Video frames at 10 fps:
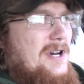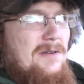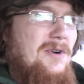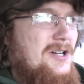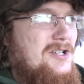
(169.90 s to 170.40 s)
then
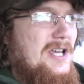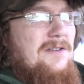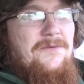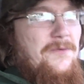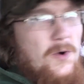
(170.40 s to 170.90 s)
I marched
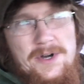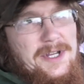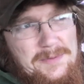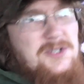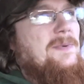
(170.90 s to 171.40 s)
like
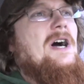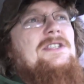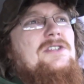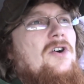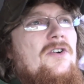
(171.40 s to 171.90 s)
40
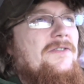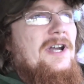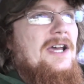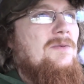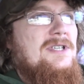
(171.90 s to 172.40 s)
spots
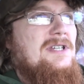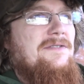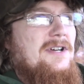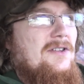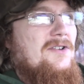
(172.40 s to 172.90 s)
over, like wasn't
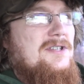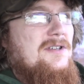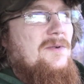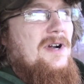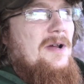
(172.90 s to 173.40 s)
even close
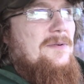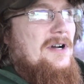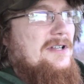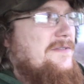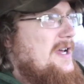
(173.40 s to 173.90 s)
to where I
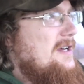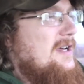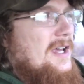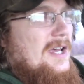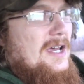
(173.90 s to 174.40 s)
parked the
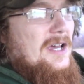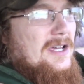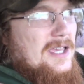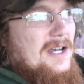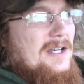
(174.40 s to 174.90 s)
van.
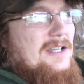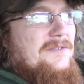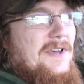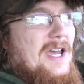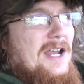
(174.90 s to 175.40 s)
Get into
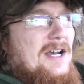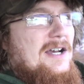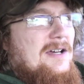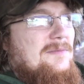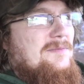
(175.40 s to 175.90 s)
the van,
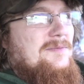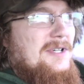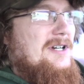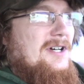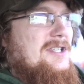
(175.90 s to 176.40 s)
and I'm,
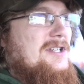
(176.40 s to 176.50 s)
you know, I